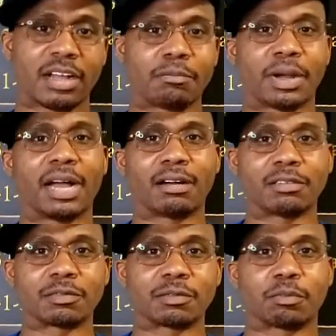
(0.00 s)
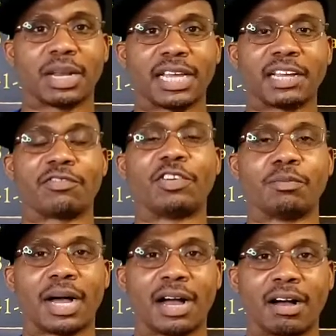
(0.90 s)
about playing
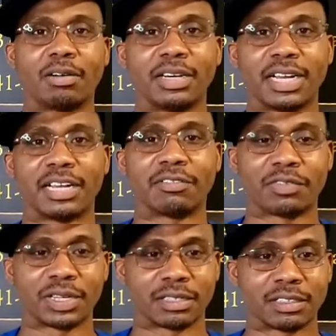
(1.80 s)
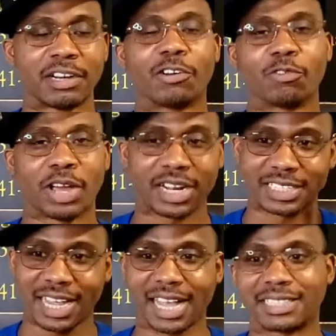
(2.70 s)
football in their field.
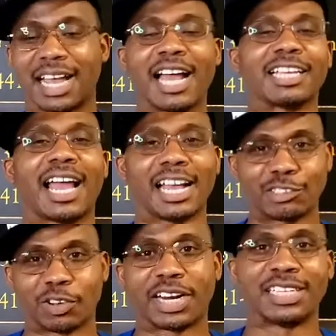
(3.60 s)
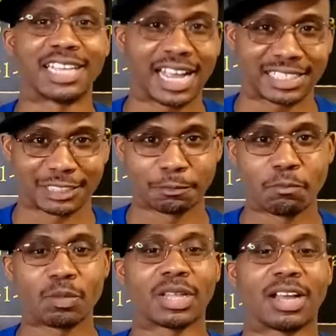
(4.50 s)
Ronnie Jackson, ask, Ronnie Jackson
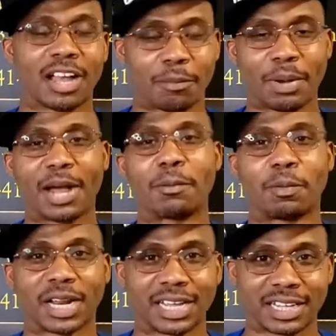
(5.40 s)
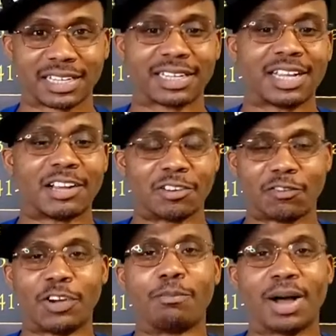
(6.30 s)
about playing
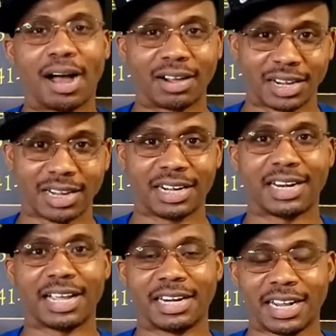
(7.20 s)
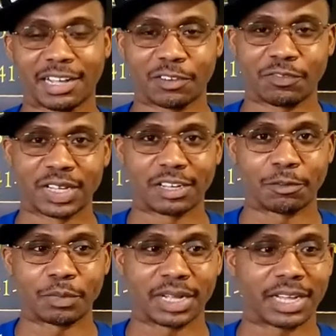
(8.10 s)
football in, in, in their
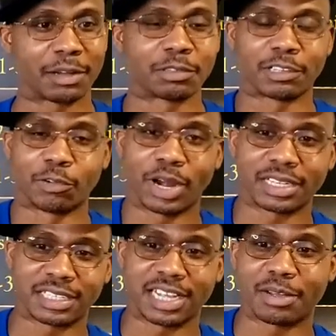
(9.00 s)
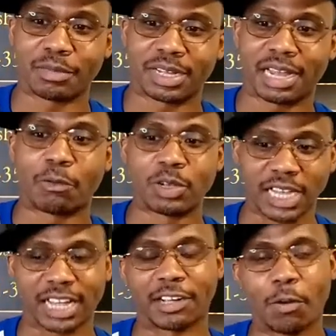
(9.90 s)
field, man. It was a great time, man. I
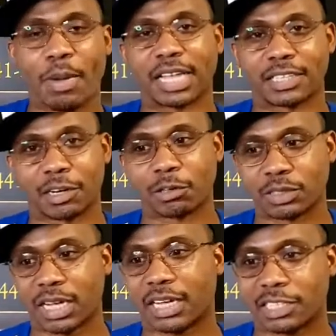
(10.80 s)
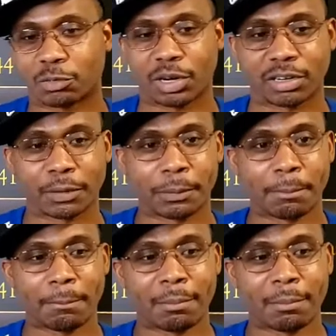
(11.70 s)
wish I could go back to those days where